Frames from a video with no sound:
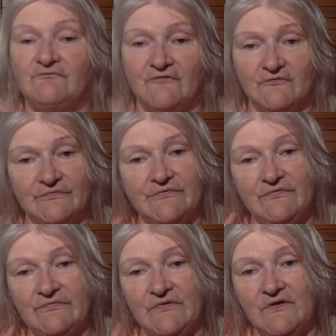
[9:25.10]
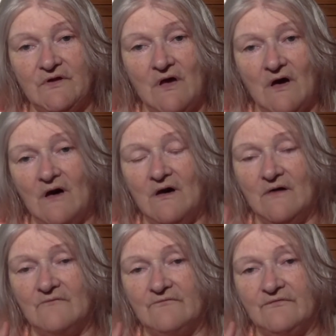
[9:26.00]
first season
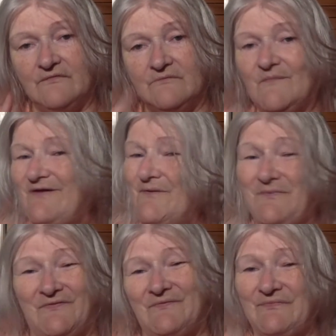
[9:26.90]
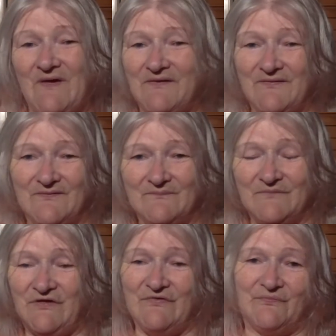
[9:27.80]
of, might have been the second,
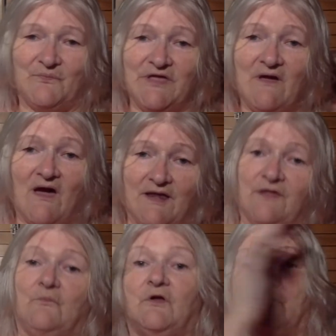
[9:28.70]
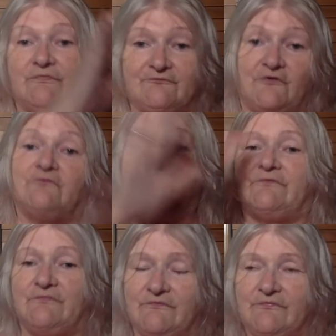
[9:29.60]
because we got in when it was first
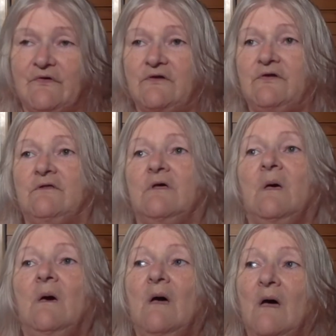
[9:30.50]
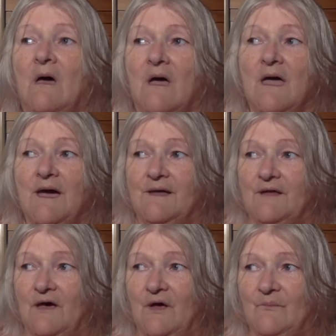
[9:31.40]
and then second. And
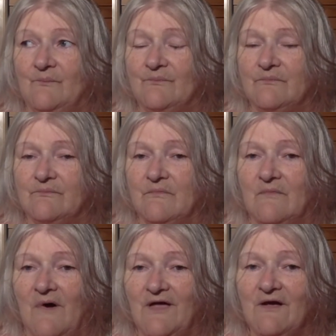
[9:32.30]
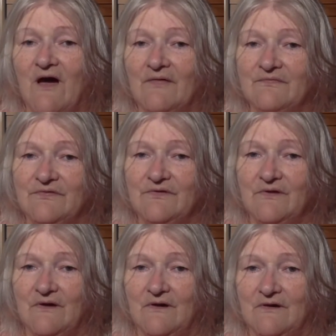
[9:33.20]
um, I got
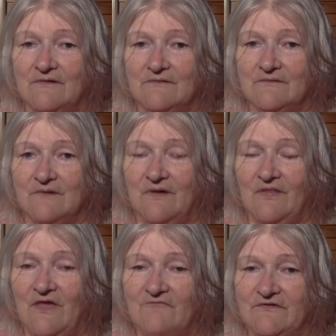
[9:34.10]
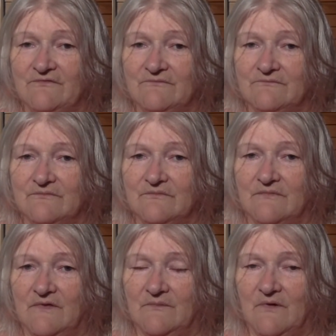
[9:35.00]
the uh, 11
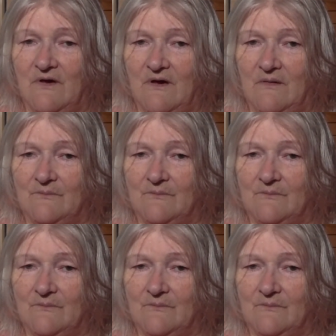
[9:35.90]
um,